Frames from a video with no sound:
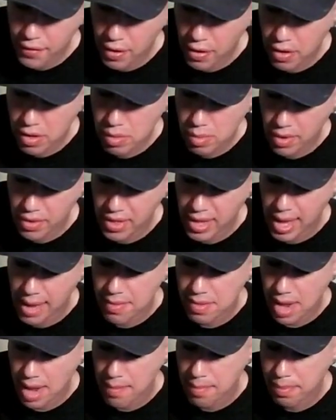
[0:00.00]
here is one of the
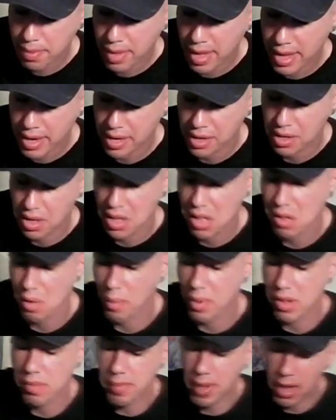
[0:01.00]
games I played, and this
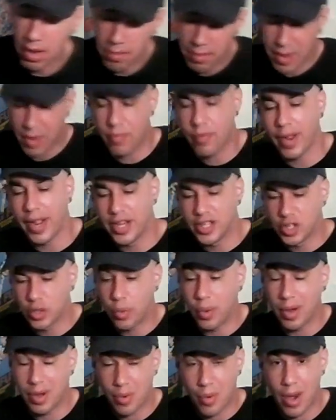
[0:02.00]
always made me rage
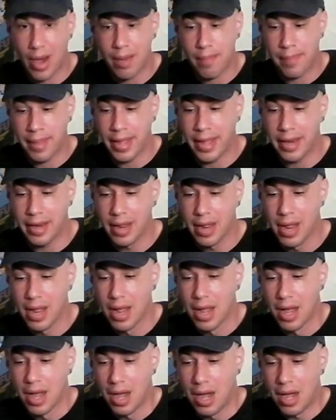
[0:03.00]
quit quite a bit
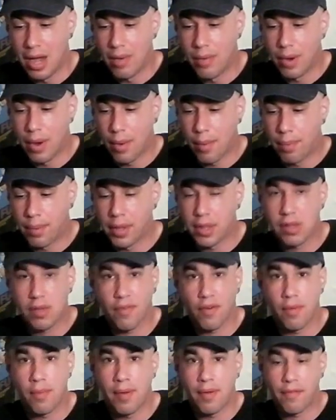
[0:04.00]
when I would play this
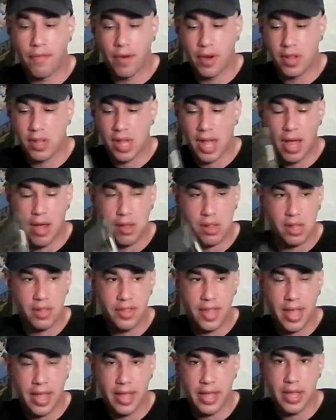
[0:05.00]
over at my friend's house,
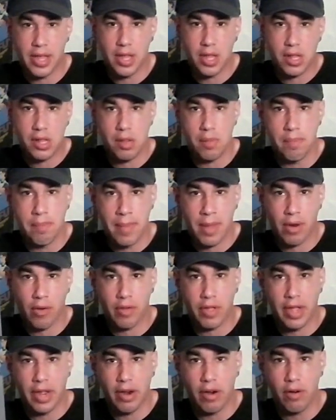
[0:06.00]
and that is Metal
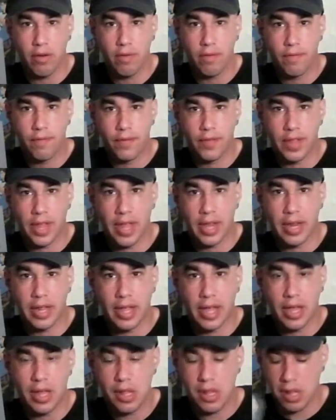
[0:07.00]
Gear for the
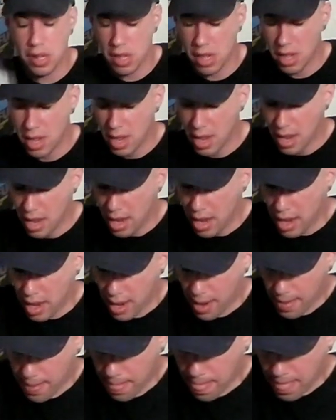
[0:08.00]
NES.
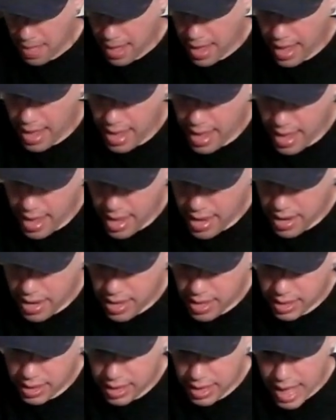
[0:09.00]
And
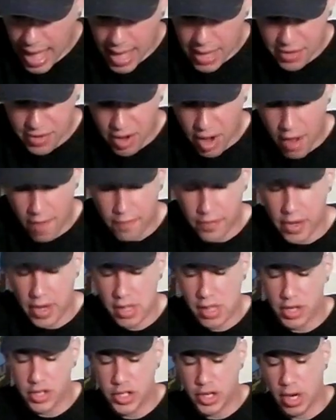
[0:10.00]
last off,
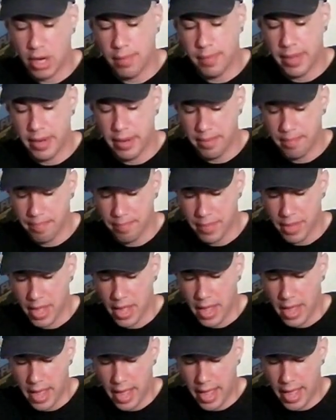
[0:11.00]
ladies and gentlemen,
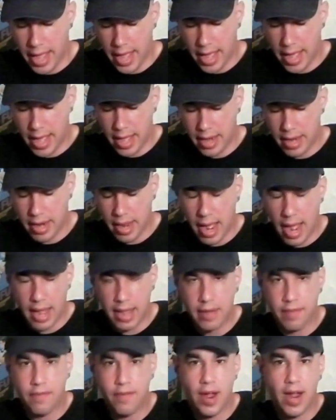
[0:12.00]
and I
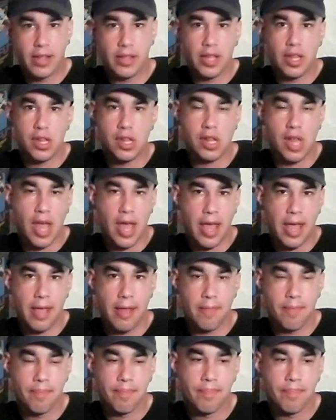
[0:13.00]
can finally say,